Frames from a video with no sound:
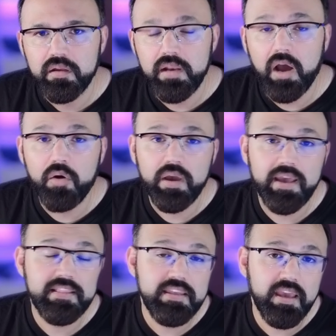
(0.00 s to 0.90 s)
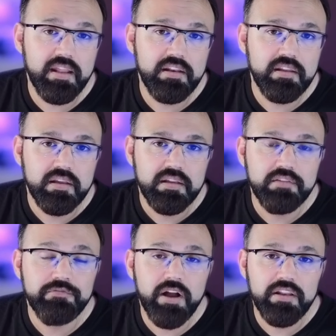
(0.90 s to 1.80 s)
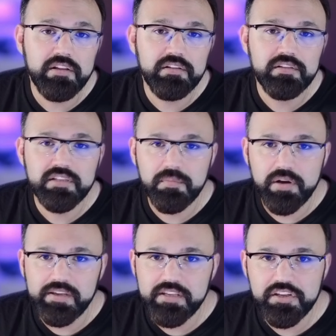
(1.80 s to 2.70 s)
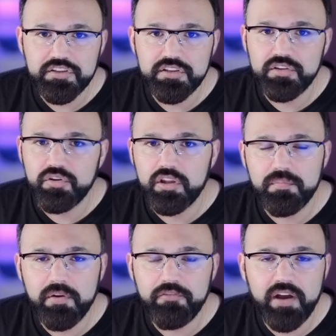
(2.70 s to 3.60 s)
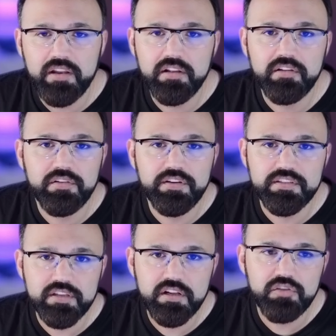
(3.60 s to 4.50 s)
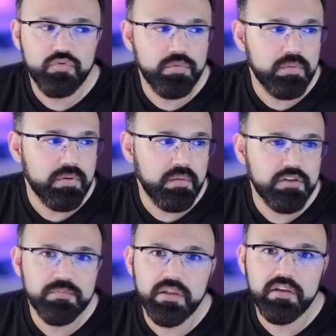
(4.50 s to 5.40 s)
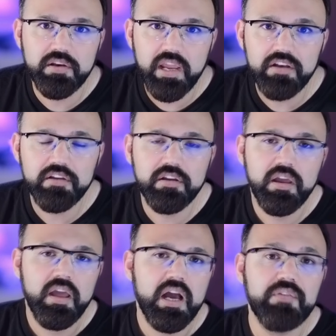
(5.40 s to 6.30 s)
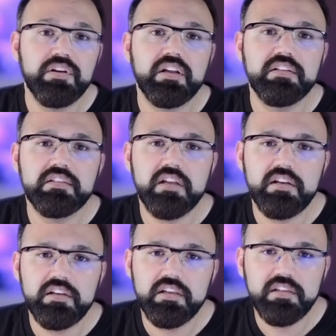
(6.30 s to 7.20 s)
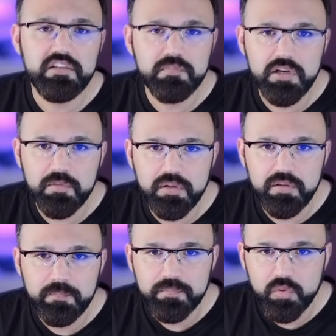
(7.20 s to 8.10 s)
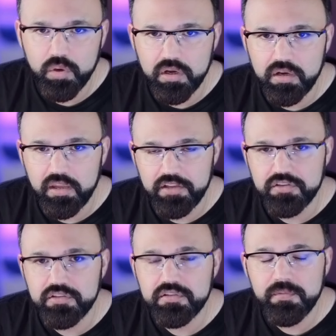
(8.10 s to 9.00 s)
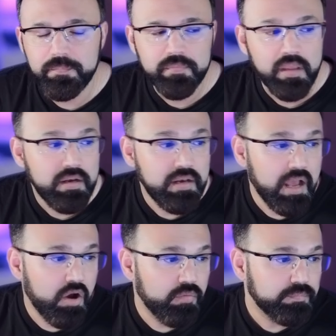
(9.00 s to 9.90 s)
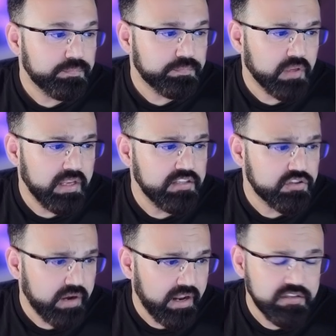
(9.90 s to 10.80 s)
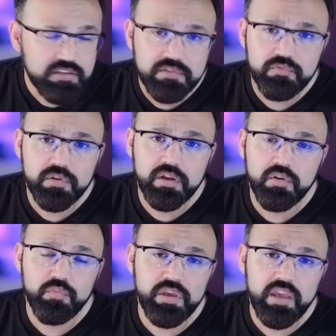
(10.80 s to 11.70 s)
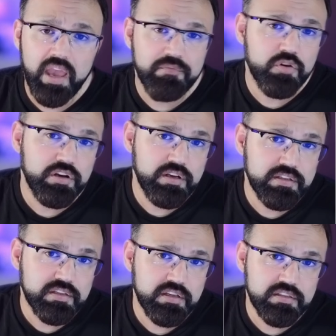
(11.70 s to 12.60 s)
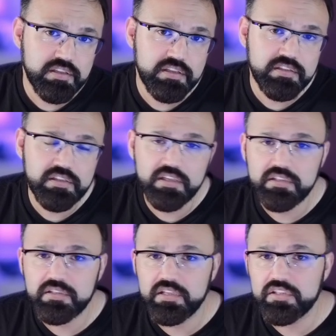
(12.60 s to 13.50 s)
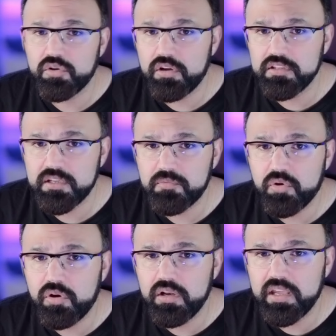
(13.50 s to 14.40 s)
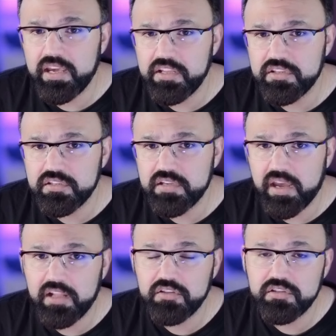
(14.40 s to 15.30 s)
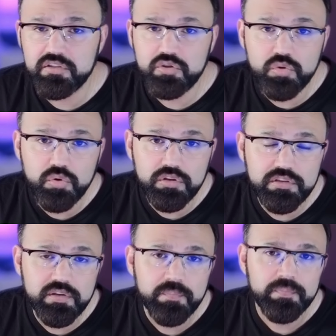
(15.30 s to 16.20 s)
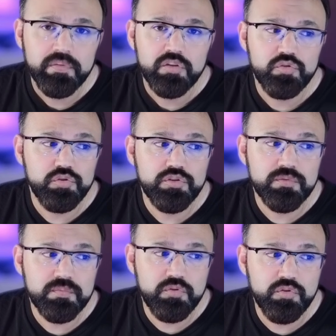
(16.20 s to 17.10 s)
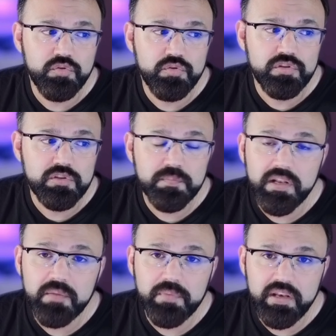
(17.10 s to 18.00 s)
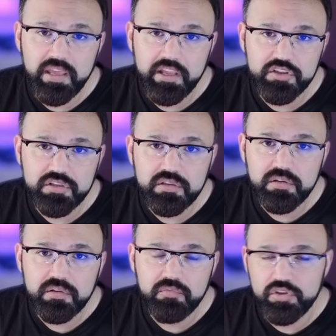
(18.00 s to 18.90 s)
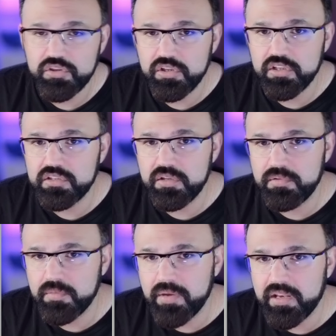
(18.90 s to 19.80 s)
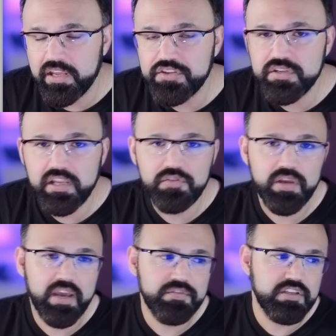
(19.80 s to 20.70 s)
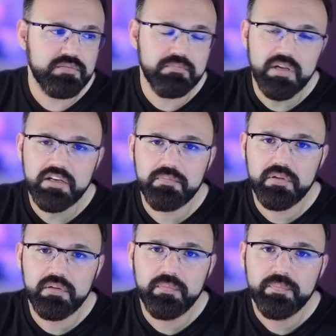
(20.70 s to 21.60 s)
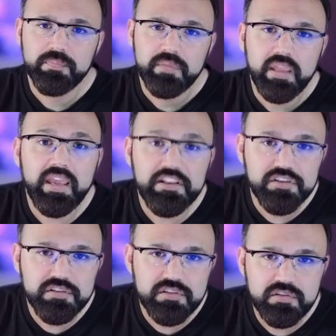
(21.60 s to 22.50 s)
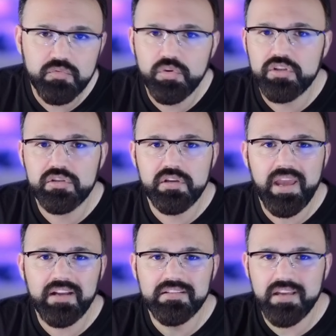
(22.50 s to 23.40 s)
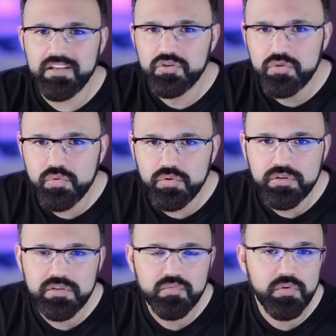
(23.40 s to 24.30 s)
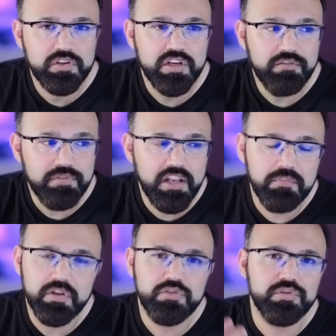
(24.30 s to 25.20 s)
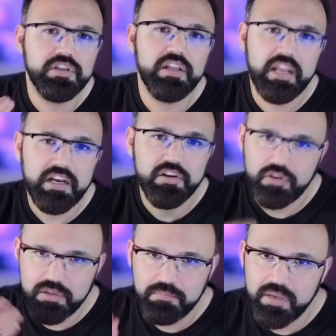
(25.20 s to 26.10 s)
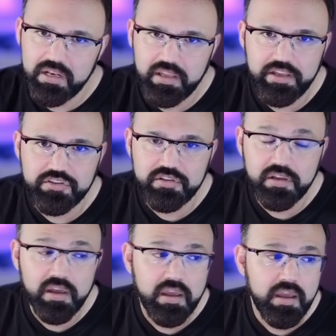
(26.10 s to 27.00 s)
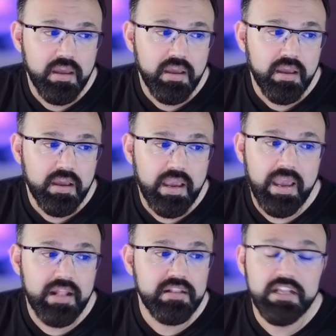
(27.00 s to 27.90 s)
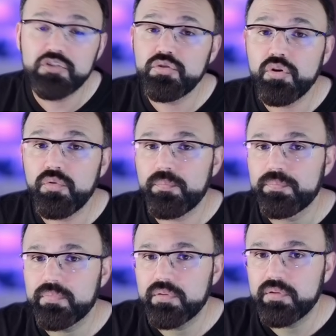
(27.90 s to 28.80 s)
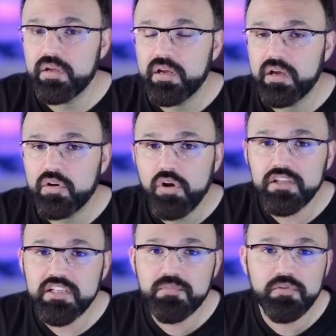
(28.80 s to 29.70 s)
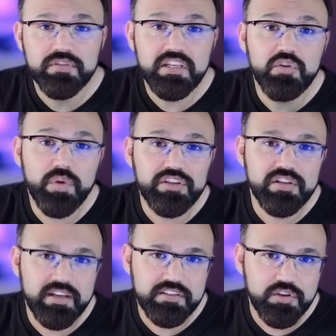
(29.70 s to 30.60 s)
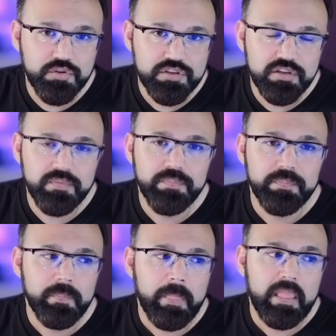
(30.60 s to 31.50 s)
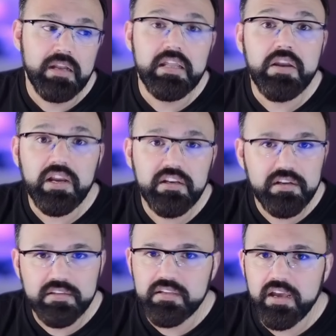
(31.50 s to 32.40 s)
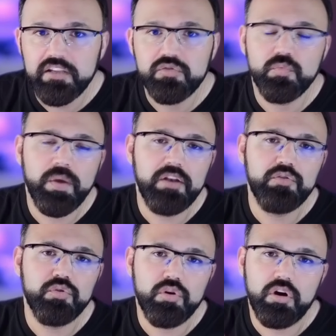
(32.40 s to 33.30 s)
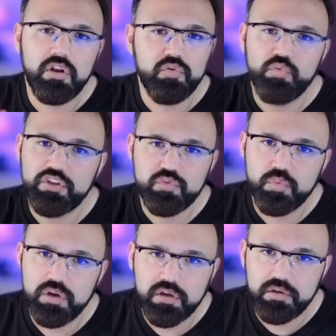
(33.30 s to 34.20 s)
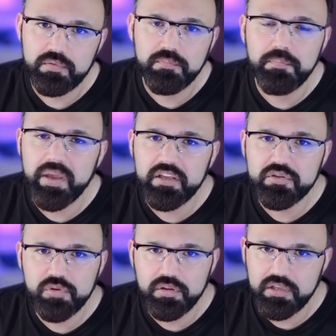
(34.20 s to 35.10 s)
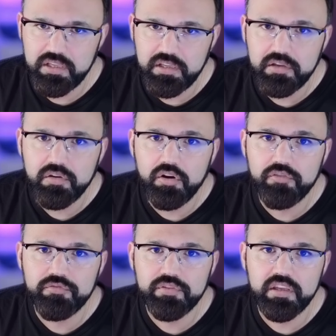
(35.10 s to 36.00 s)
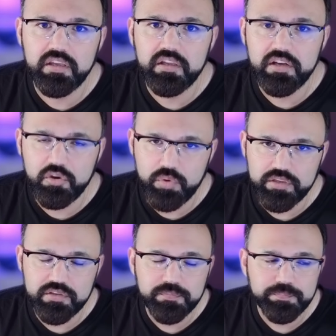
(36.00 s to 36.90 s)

Now, at the end, the final summarization or the final result would be published by the director after consulting these multiple worker agents. Now, in Strands, we have already discussed this. This is a concept called agents as tools. You spin up an agent, which is the main agent, and you have these multiple agents which acts as tools which are available to the director or the main agent. And there's no concept of sequential execution. Director decides when to call which worker based on the need of the request.